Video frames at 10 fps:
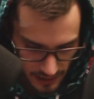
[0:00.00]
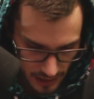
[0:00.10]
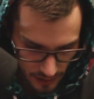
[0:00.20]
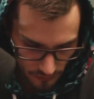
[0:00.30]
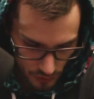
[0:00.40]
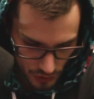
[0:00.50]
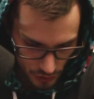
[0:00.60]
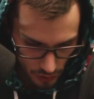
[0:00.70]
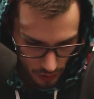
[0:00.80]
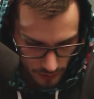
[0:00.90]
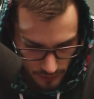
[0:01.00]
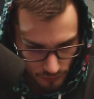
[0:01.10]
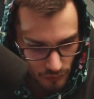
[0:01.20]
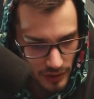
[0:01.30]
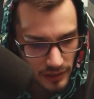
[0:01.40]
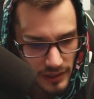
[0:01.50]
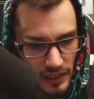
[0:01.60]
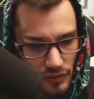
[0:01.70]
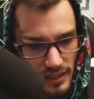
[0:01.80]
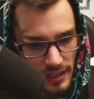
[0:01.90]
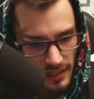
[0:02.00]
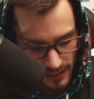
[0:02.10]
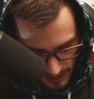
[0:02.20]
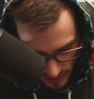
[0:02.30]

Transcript: in there for sure. Really interested in